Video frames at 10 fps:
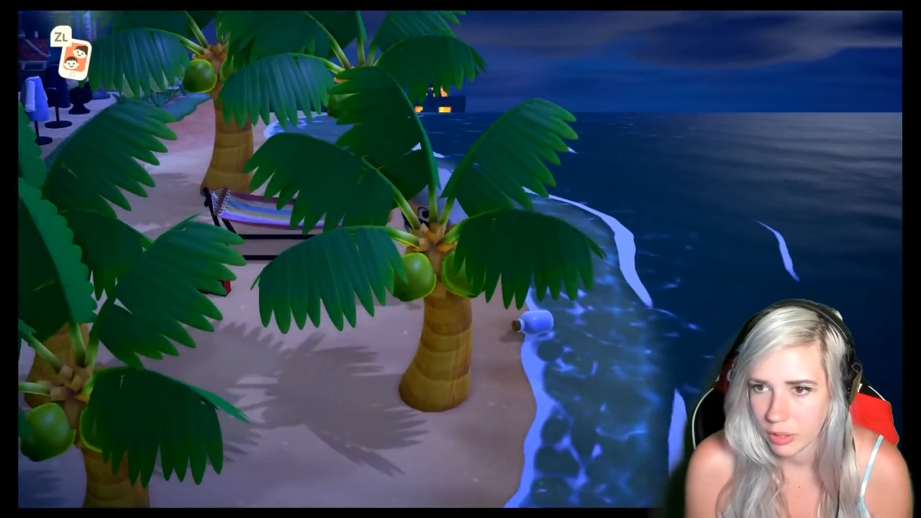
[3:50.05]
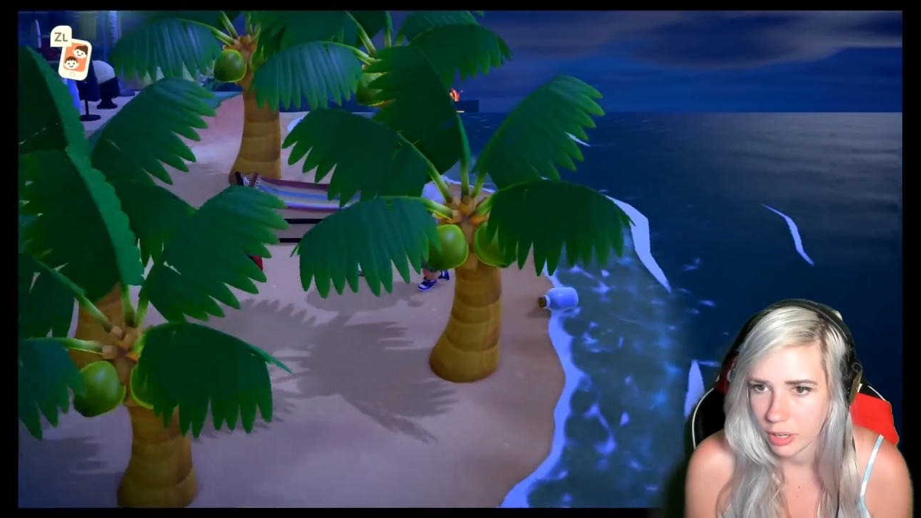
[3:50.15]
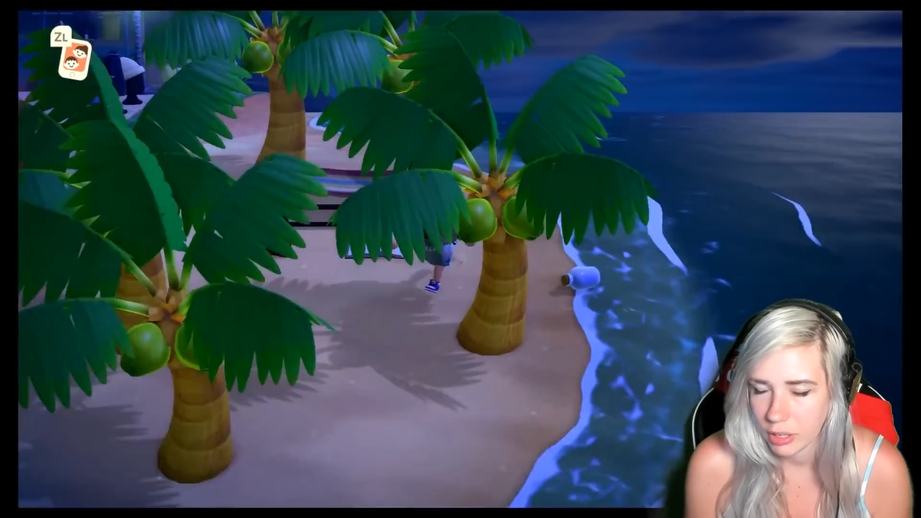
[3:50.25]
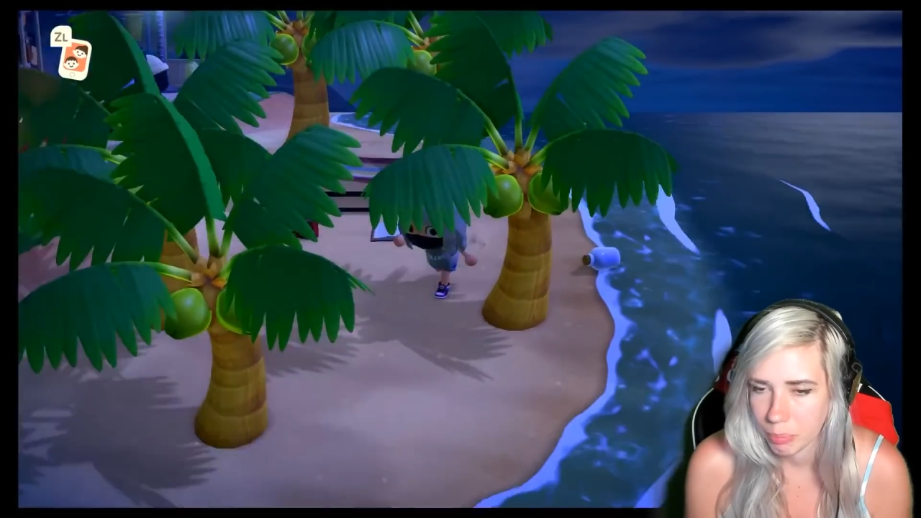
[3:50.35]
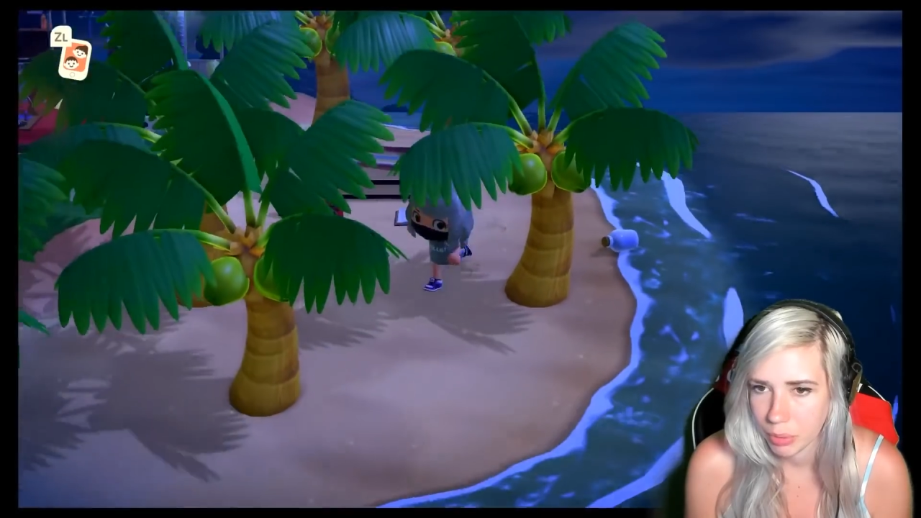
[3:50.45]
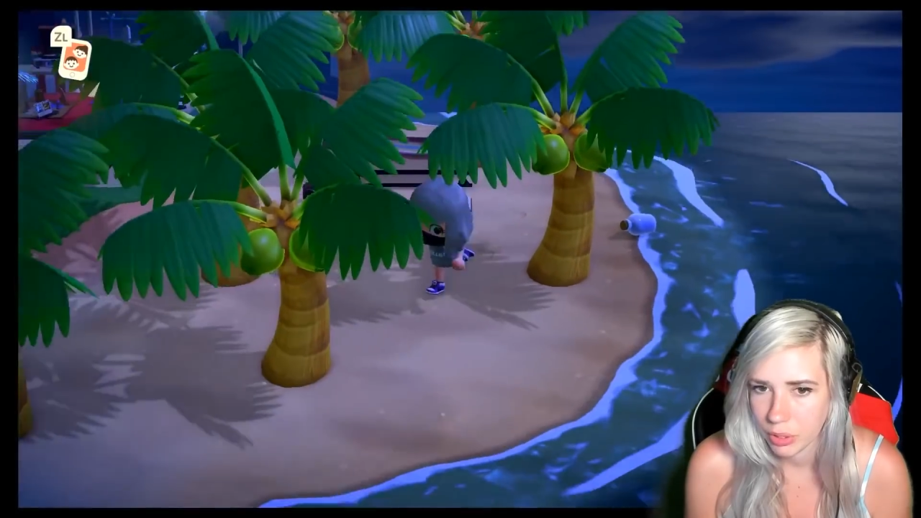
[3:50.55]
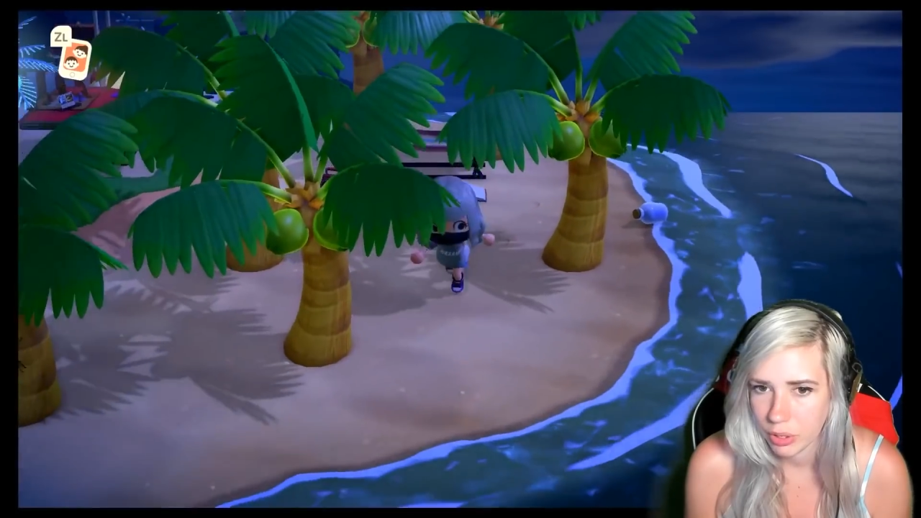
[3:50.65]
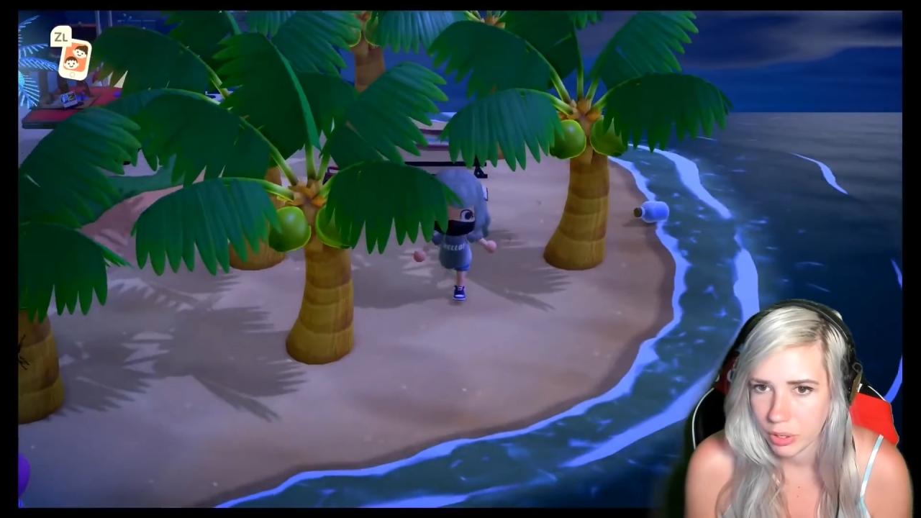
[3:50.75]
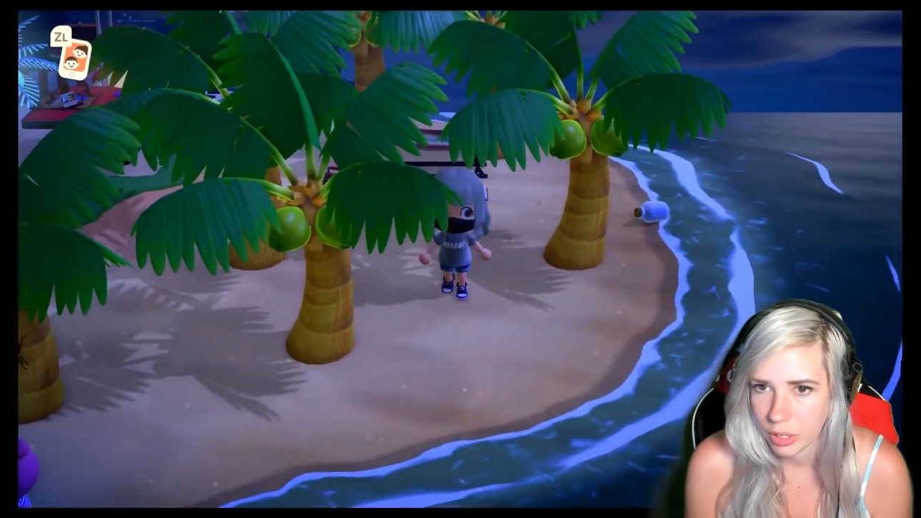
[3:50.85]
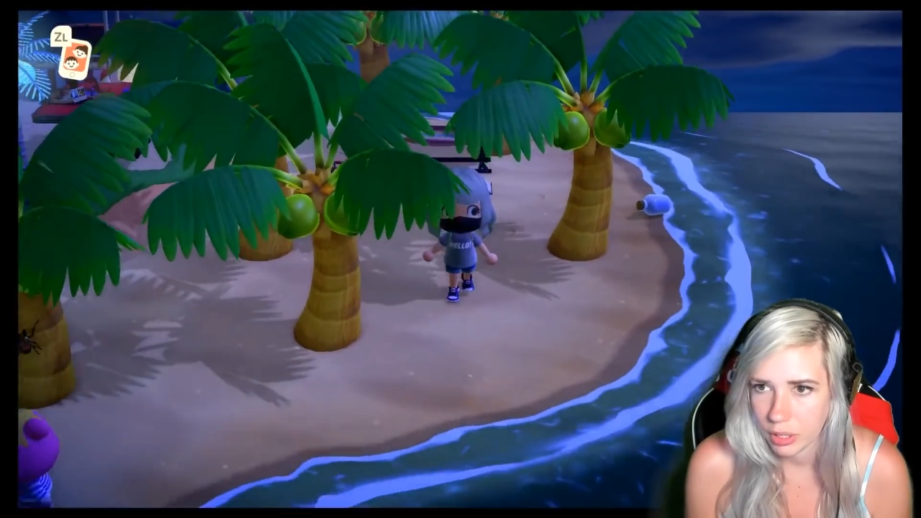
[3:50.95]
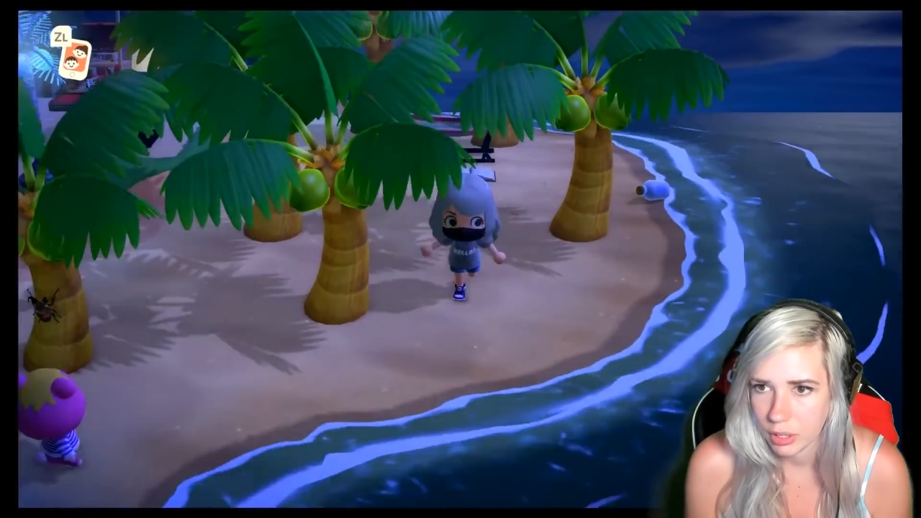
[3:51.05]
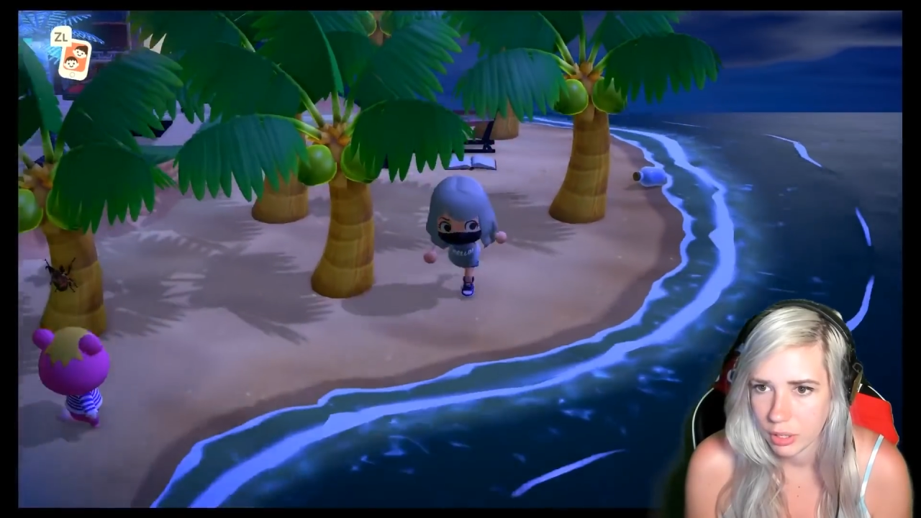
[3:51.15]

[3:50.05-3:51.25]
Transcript: there and a book, and